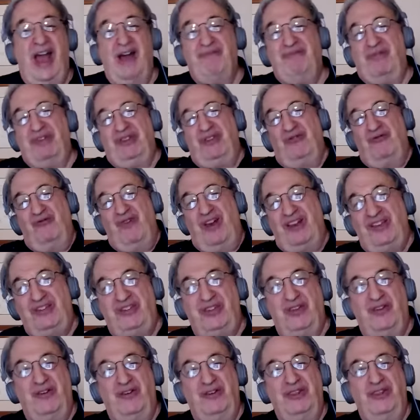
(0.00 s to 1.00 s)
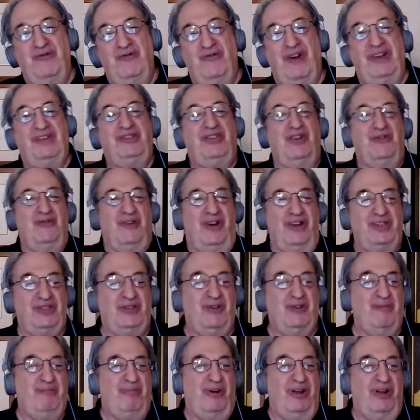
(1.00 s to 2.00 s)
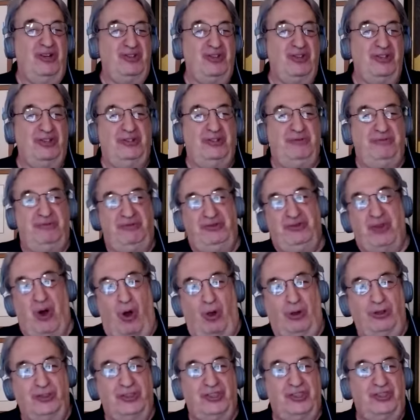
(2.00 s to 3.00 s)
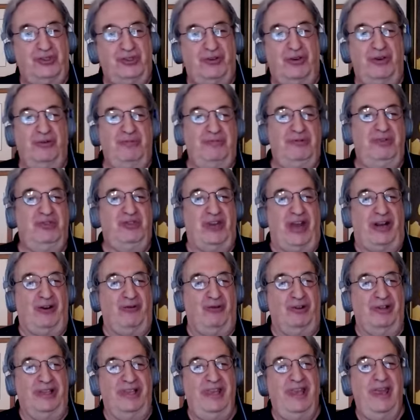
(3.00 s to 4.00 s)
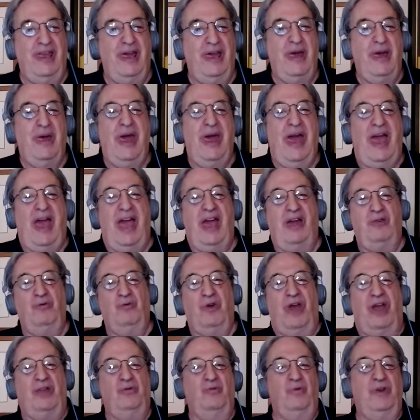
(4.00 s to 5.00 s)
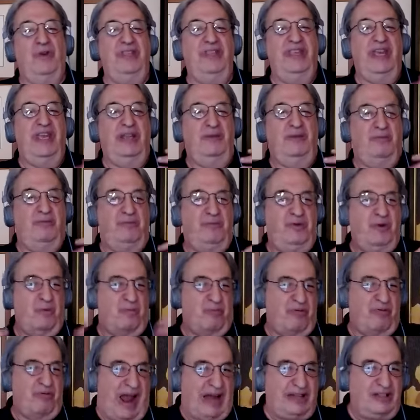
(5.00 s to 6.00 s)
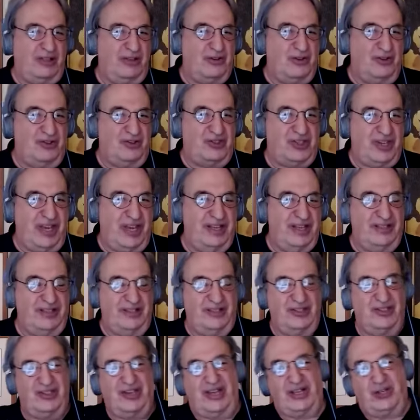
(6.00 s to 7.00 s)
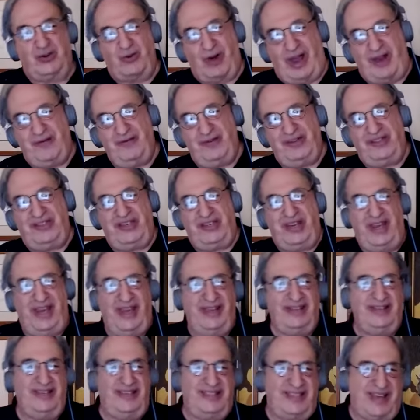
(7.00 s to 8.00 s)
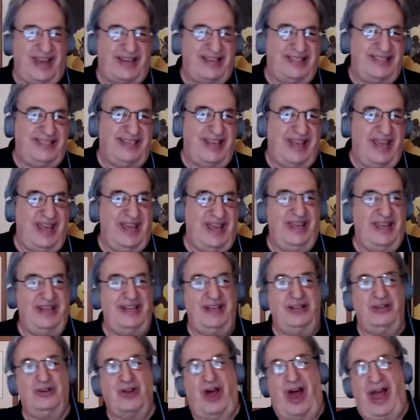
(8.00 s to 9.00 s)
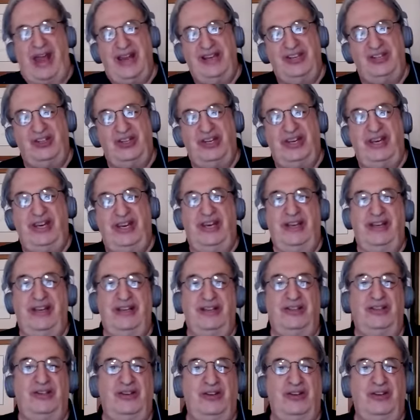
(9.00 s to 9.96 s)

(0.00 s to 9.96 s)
But the rest of us are a bunch of adults generally, and we need practical skills like driver's ed, sex ed, and hygiene